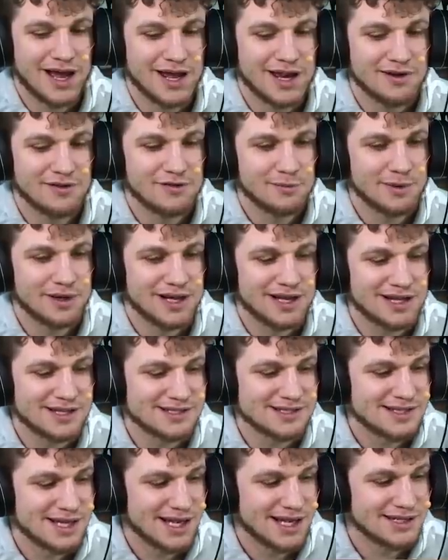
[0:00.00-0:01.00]
I ain't never been
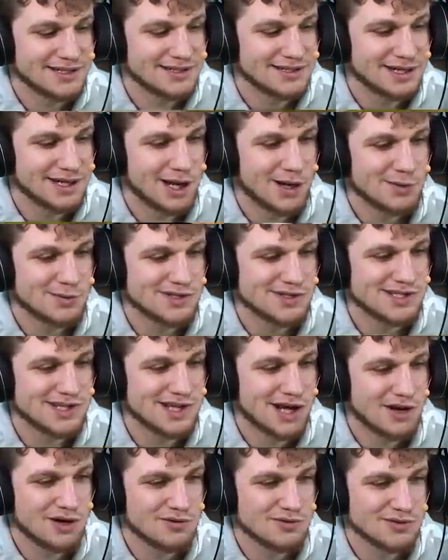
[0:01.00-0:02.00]
contained to no
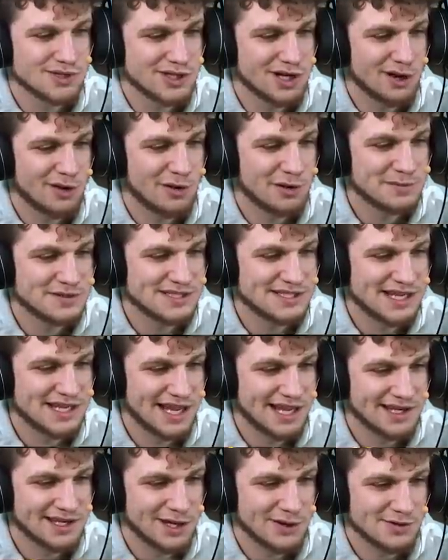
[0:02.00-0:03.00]
zones, you know what I'm
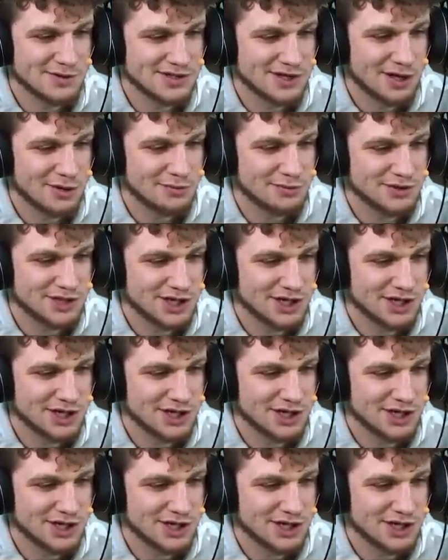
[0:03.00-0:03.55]
saying? No scope,